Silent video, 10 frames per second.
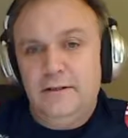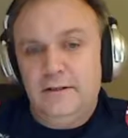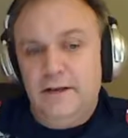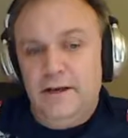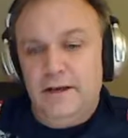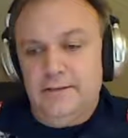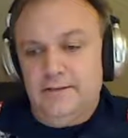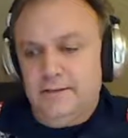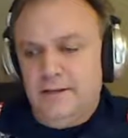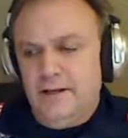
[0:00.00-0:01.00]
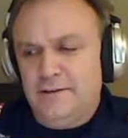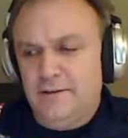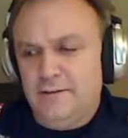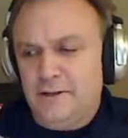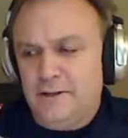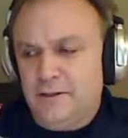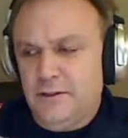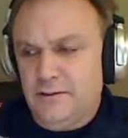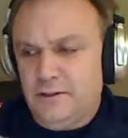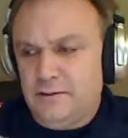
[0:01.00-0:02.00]
And I do think,
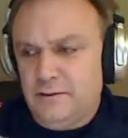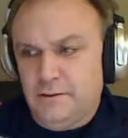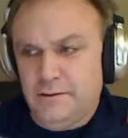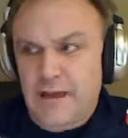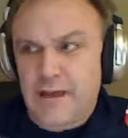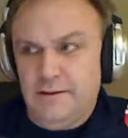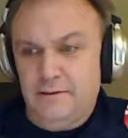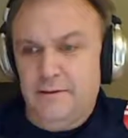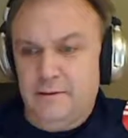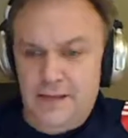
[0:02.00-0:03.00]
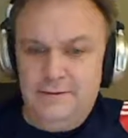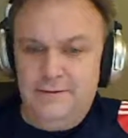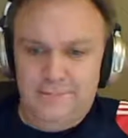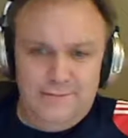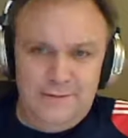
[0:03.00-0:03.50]
that led